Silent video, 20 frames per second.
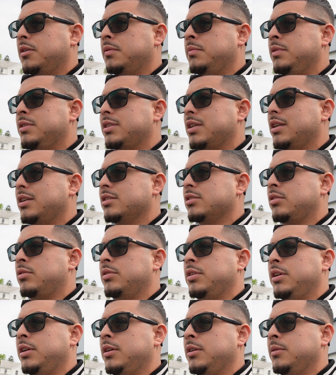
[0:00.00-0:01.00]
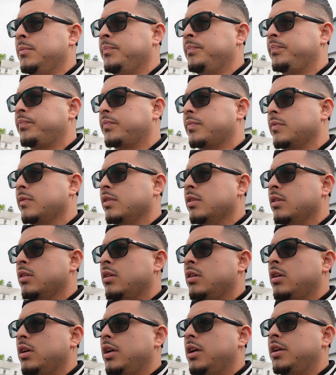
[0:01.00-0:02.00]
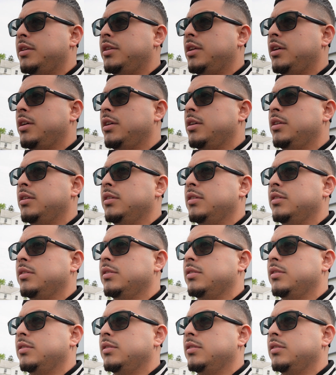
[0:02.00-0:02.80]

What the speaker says: He said it's on him. And then